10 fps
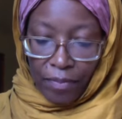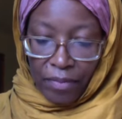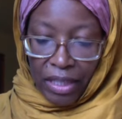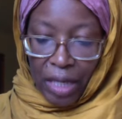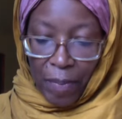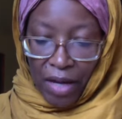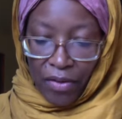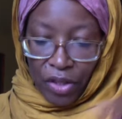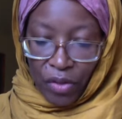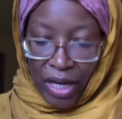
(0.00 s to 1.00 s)
They come out of
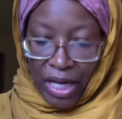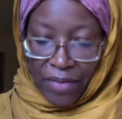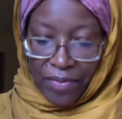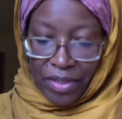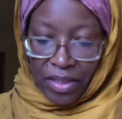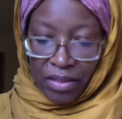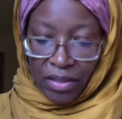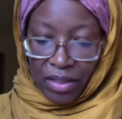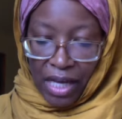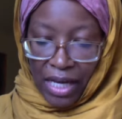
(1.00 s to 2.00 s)
the graves,
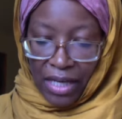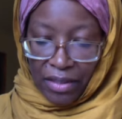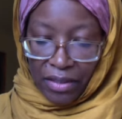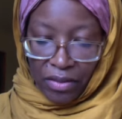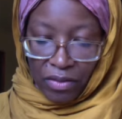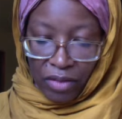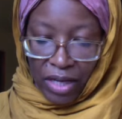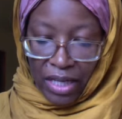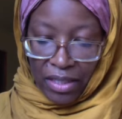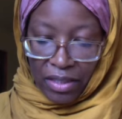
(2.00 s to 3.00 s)
came,
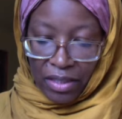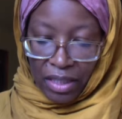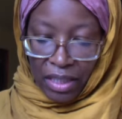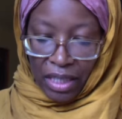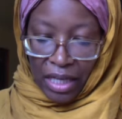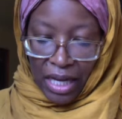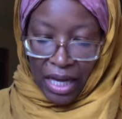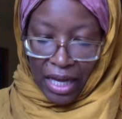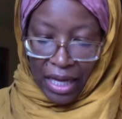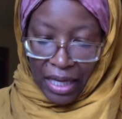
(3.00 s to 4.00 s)
right?
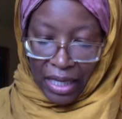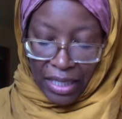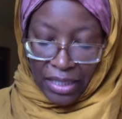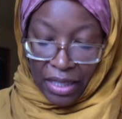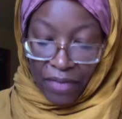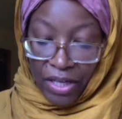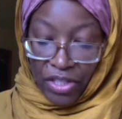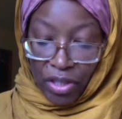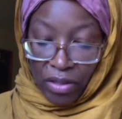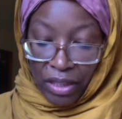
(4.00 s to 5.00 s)
And they
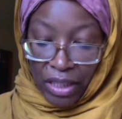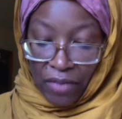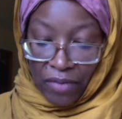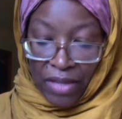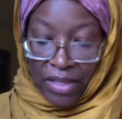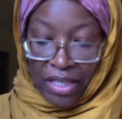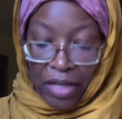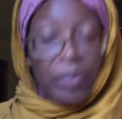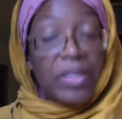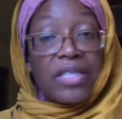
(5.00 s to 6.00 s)
shall live, and then they'll
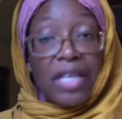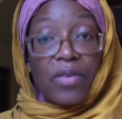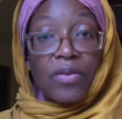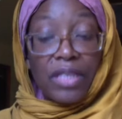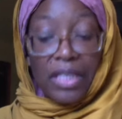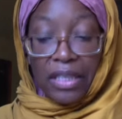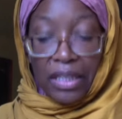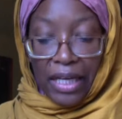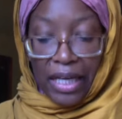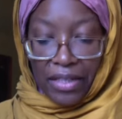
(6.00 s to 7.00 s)
be settled in the
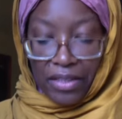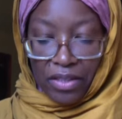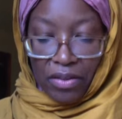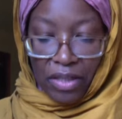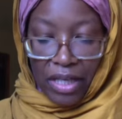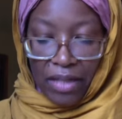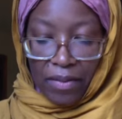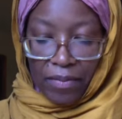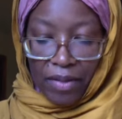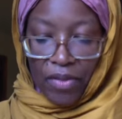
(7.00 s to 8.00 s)
land, okay?
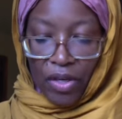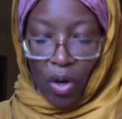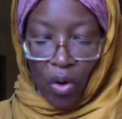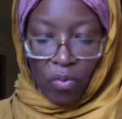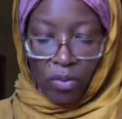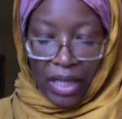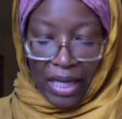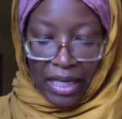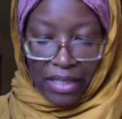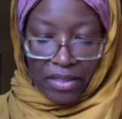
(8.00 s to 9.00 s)
In their own
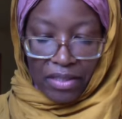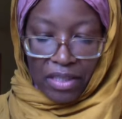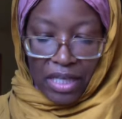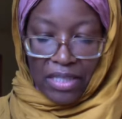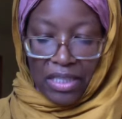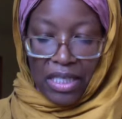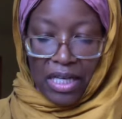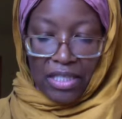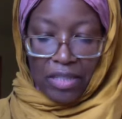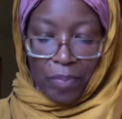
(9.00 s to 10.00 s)
land, as he
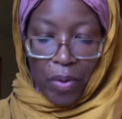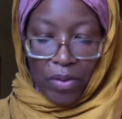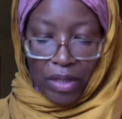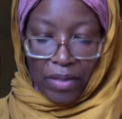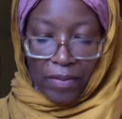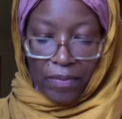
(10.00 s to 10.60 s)
has spoken.